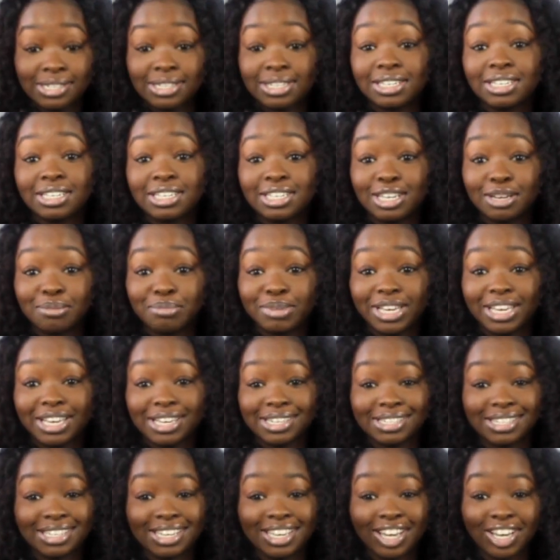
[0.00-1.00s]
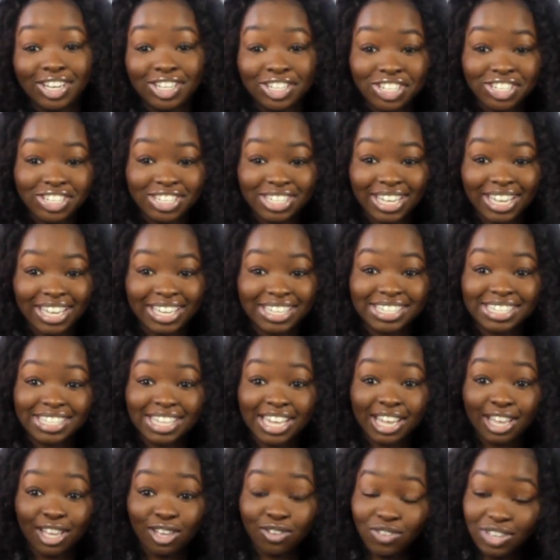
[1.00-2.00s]
is good because he understands
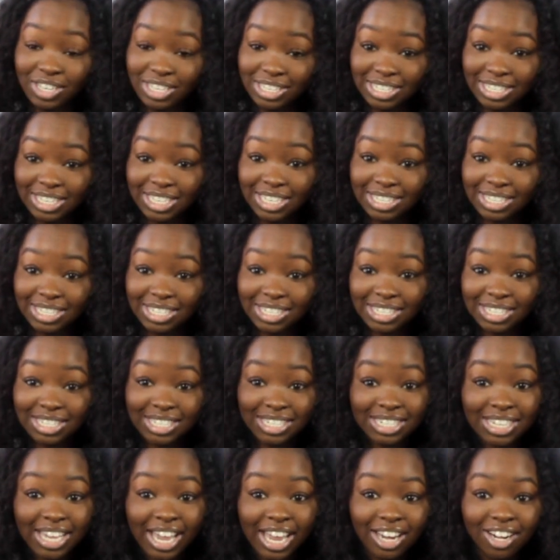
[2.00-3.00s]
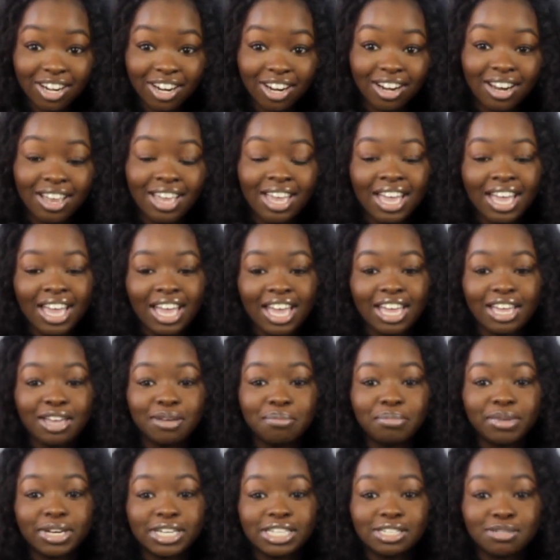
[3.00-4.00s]
that if he sees this container,
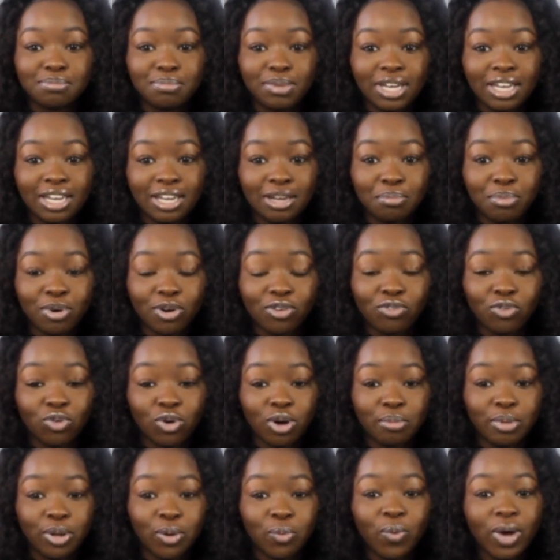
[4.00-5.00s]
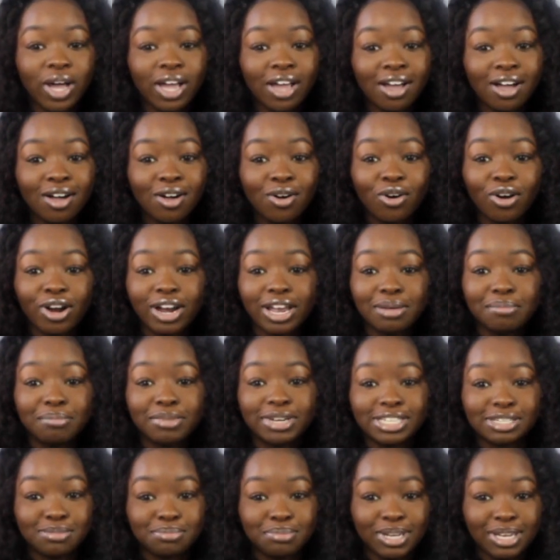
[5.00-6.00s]
he must be performing well or he
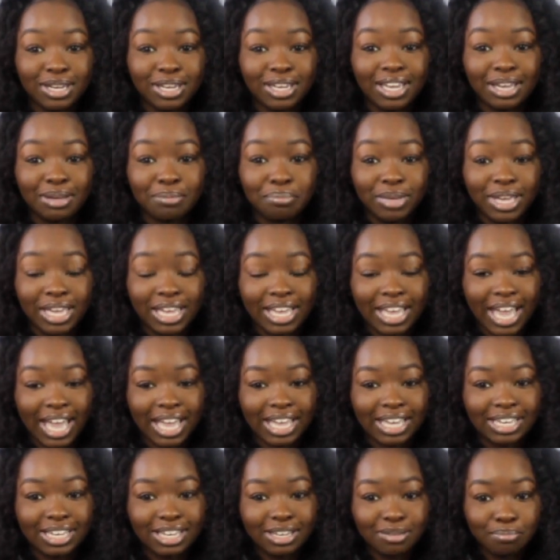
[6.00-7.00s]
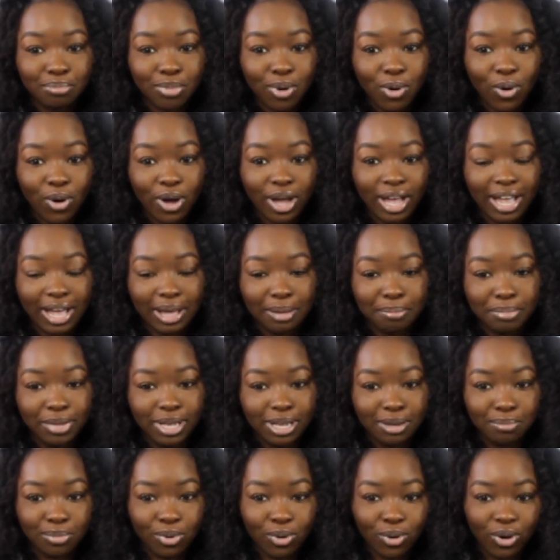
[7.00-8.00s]
must be being a good boy, a
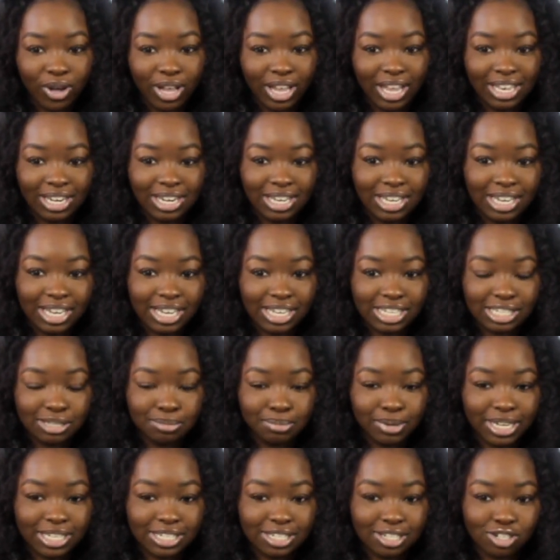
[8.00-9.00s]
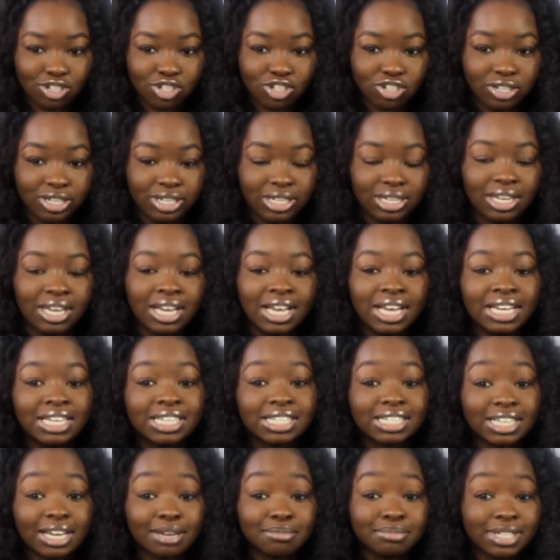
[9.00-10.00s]
big boy, and he expects a treat.
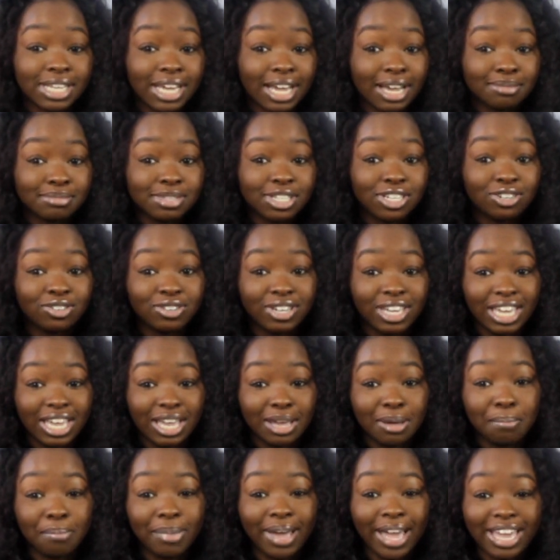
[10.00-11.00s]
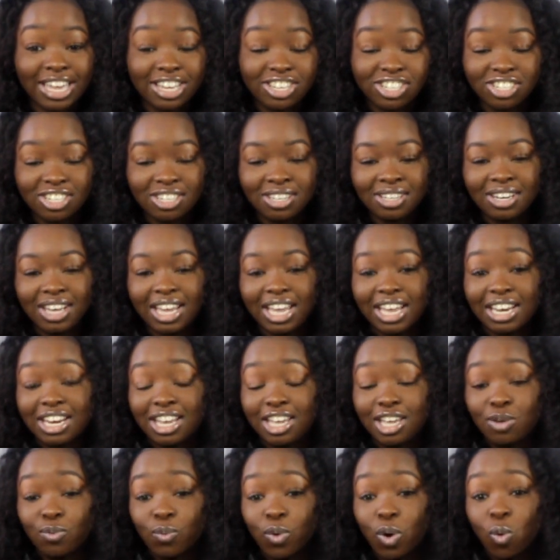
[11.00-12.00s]
Sometimes he'll get impatient and
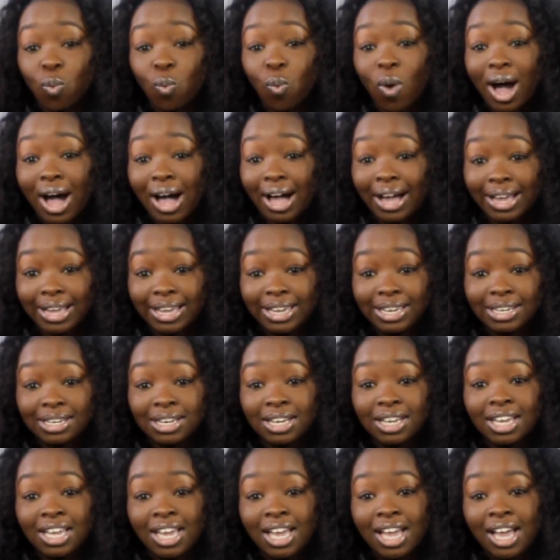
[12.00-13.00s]
he will whine